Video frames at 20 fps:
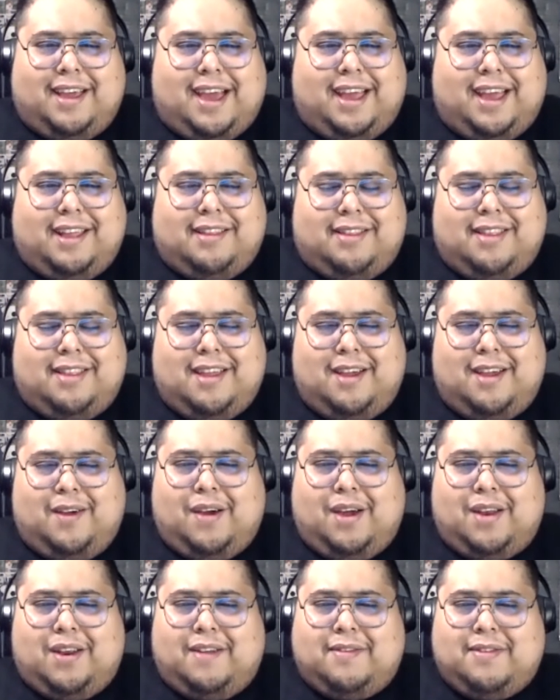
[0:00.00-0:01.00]
I no,
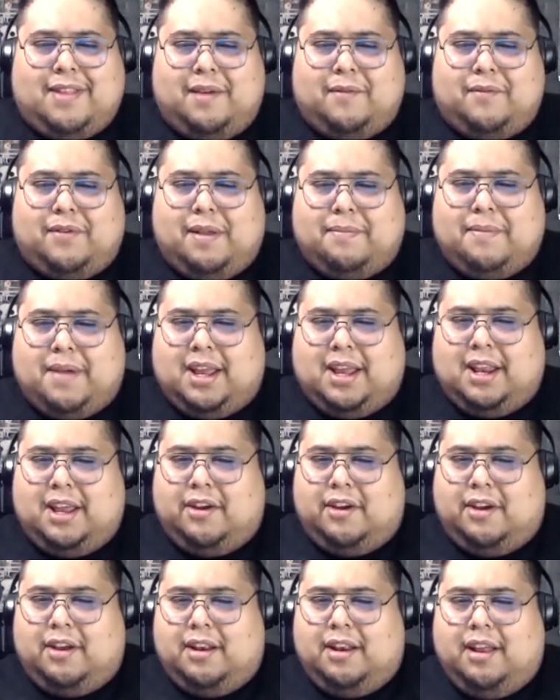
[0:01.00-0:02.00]
I don't have time for that. I'm not going to
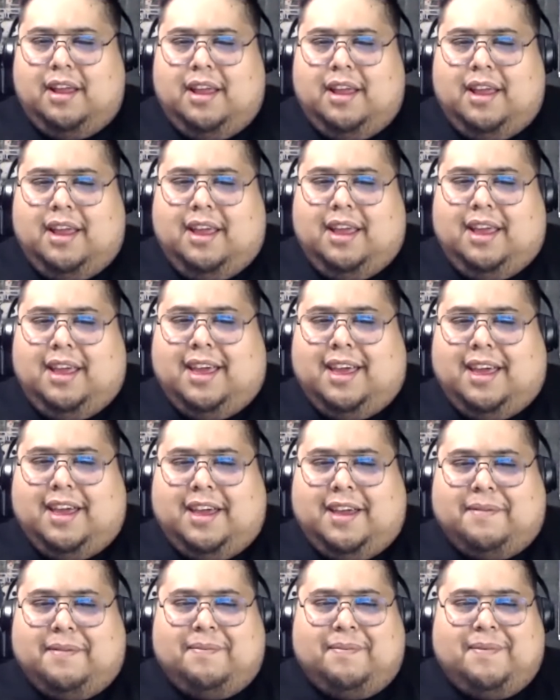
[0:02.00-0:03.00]
hear it.
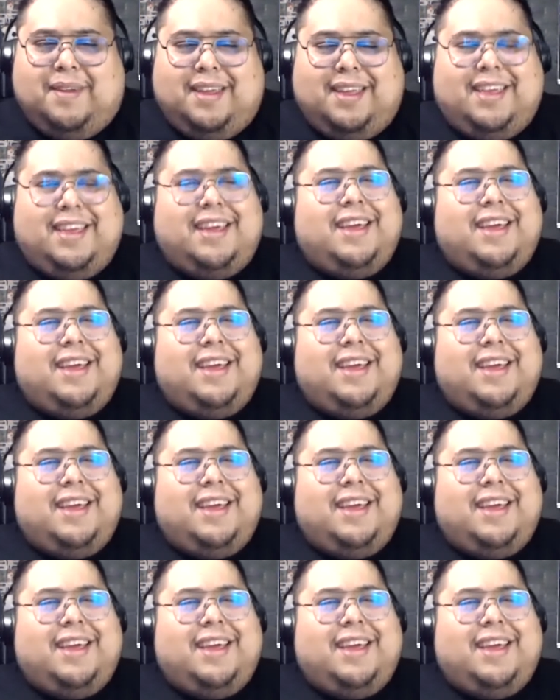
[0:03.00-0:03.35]
Um,